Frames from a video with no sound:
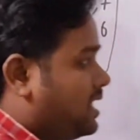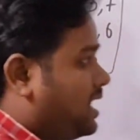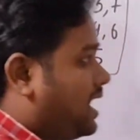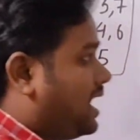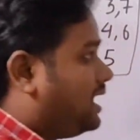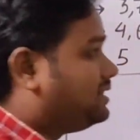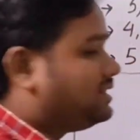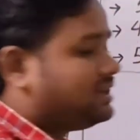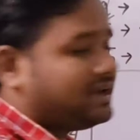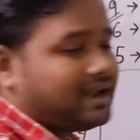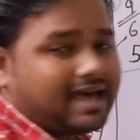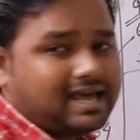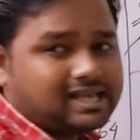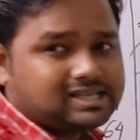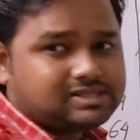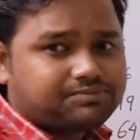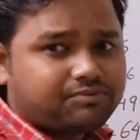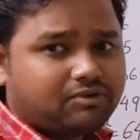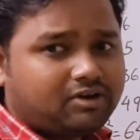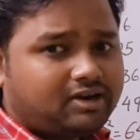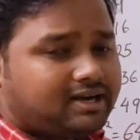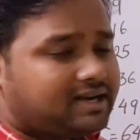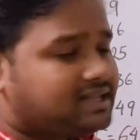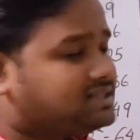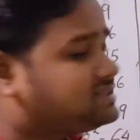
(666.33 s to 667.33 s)
And the last
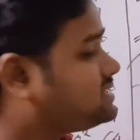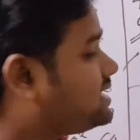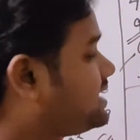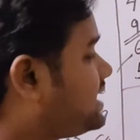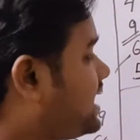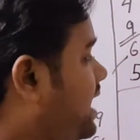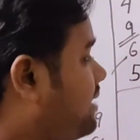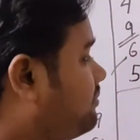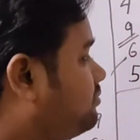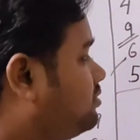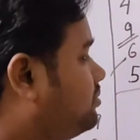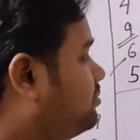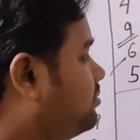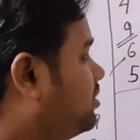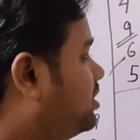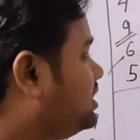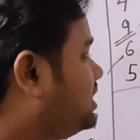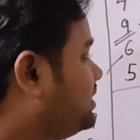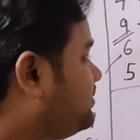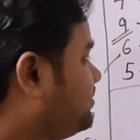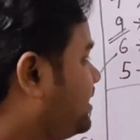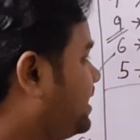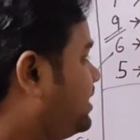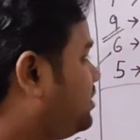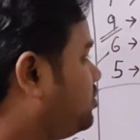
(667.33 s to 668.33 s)
point is I have to
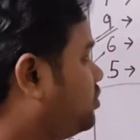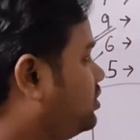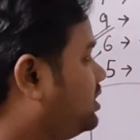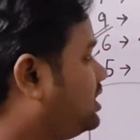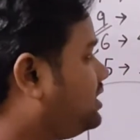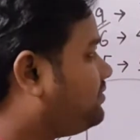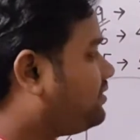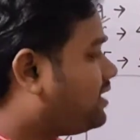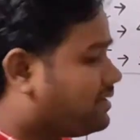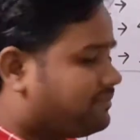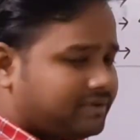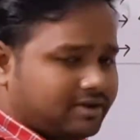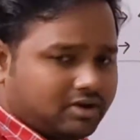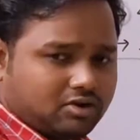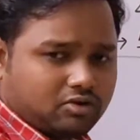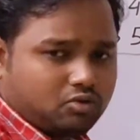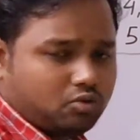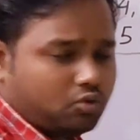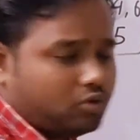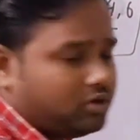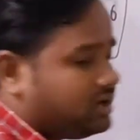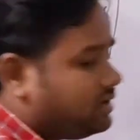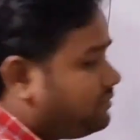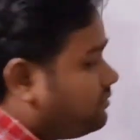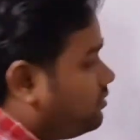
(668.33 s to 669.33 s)
multiply 25 into
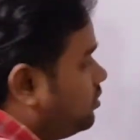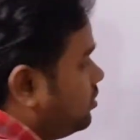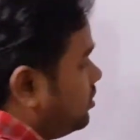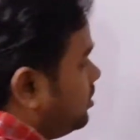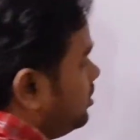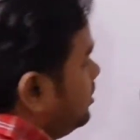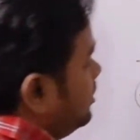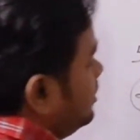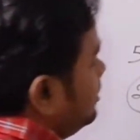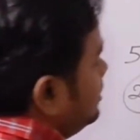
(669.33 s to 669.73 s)
24.